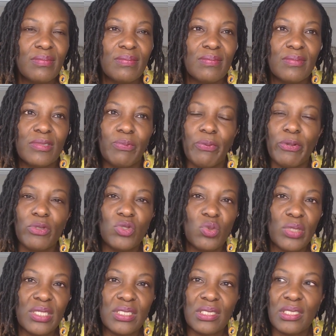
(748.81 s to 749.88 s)
spiritual
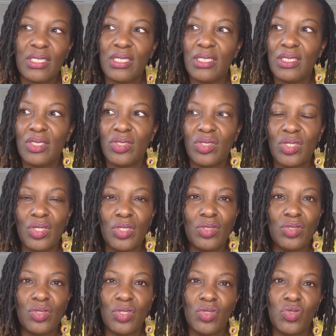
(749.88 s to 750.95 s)
entities
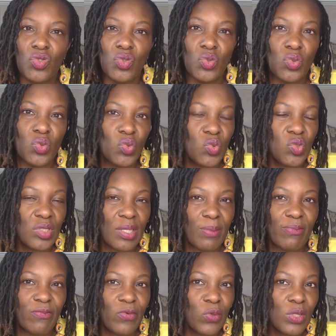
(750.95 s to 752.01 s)
to do
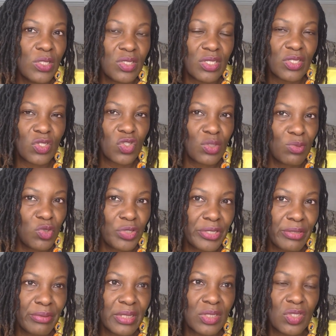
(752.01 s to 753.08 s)
some foolishness or some
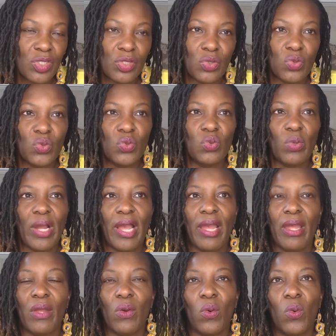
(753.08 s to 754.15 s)
trickery to you,
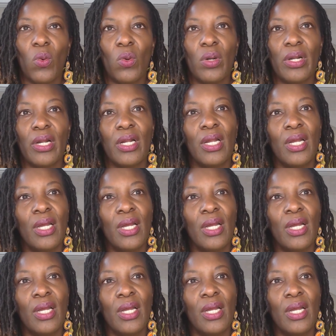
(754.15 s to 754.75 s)
right? Or